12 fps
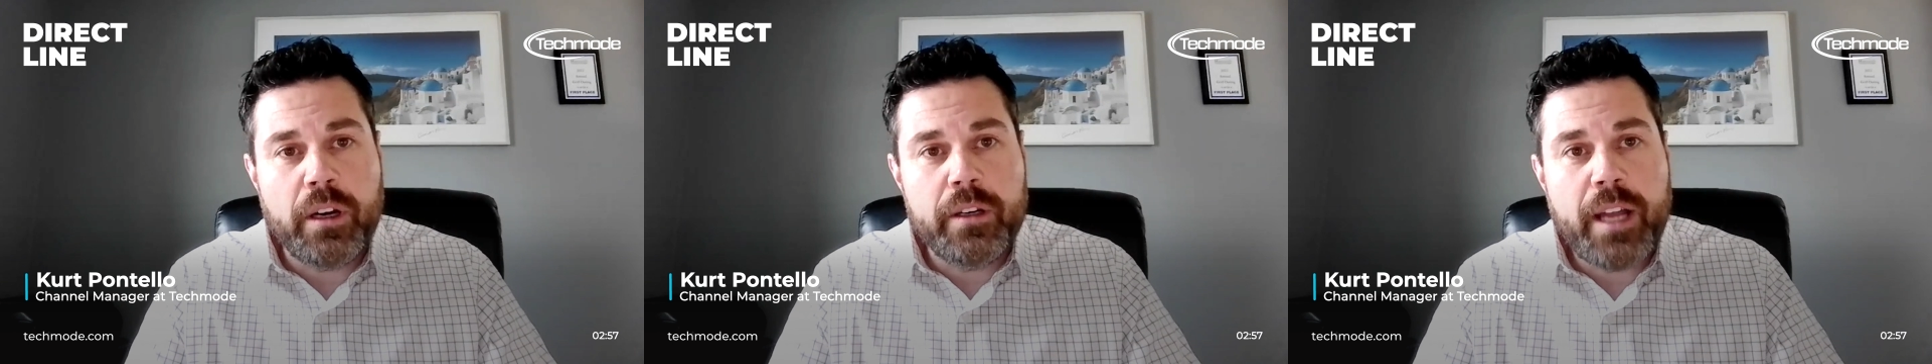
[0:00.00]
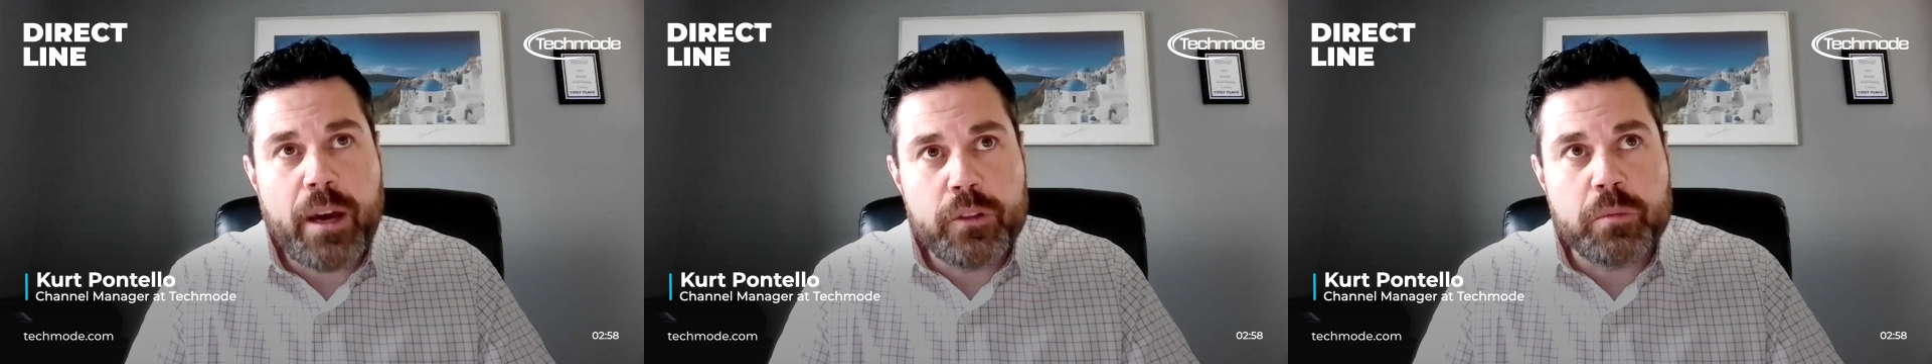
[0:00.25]

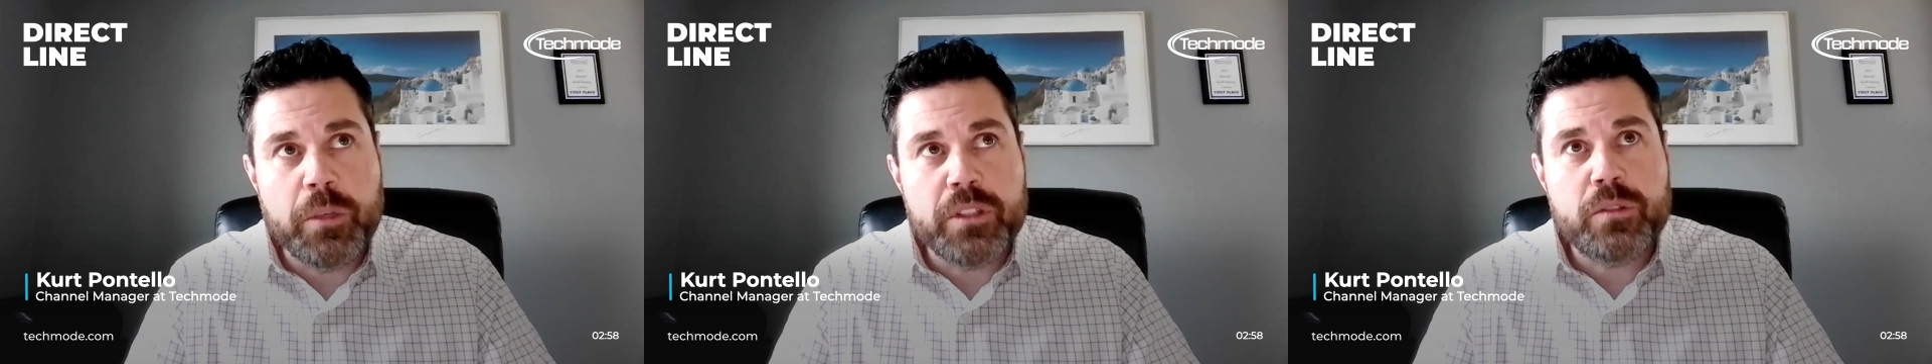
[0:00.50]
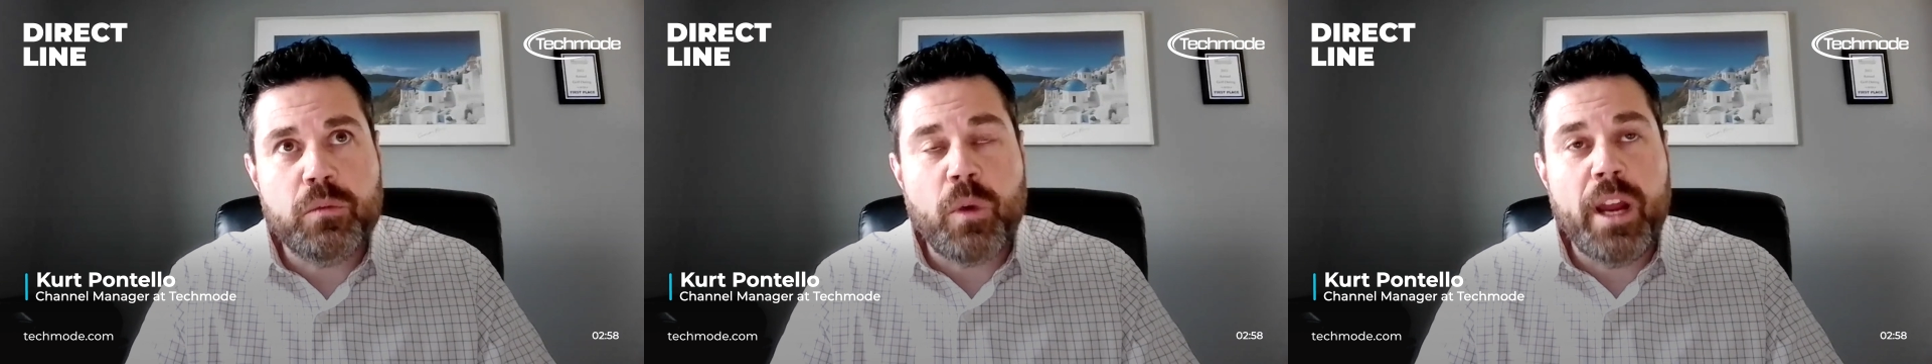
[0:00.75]

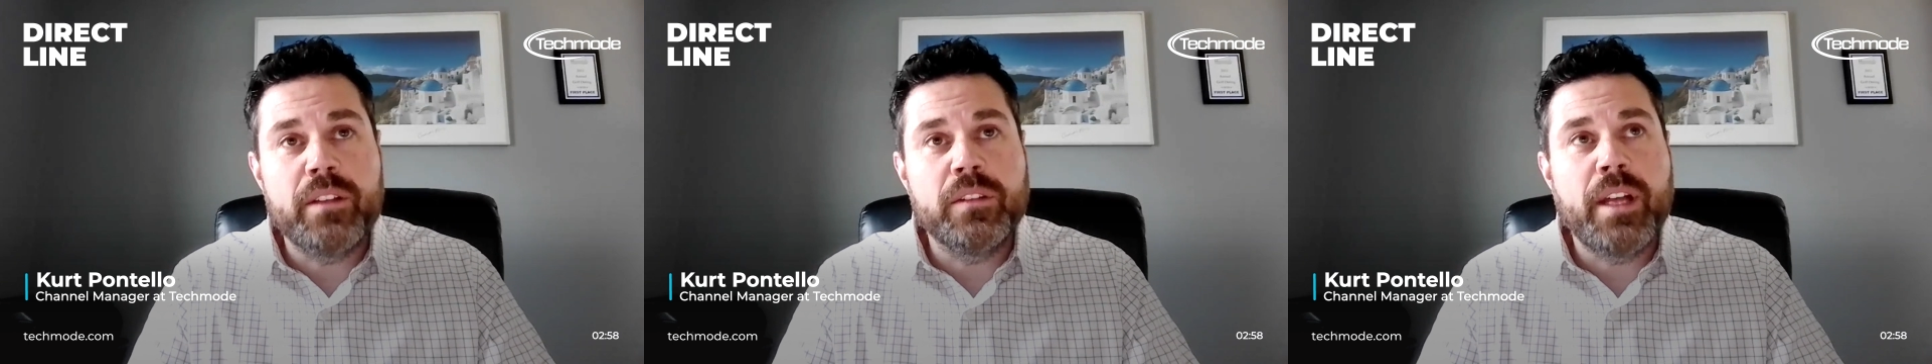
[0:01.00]
announcements, right?